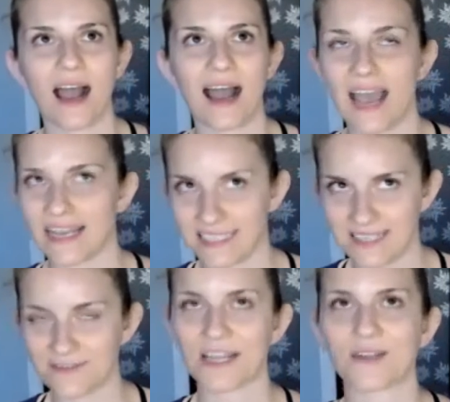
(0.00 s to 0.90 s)
uh, has a
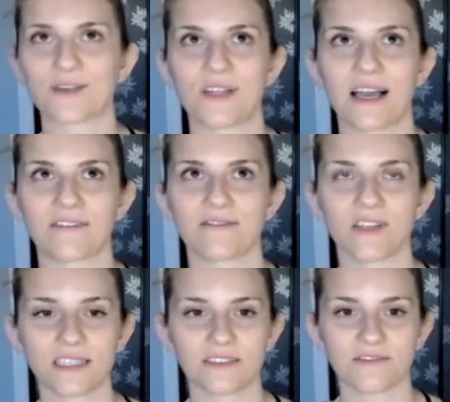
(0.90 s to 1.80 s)
different underlying
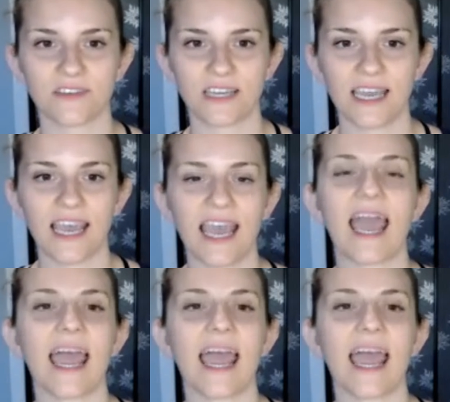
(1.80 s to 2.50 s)
philosophy,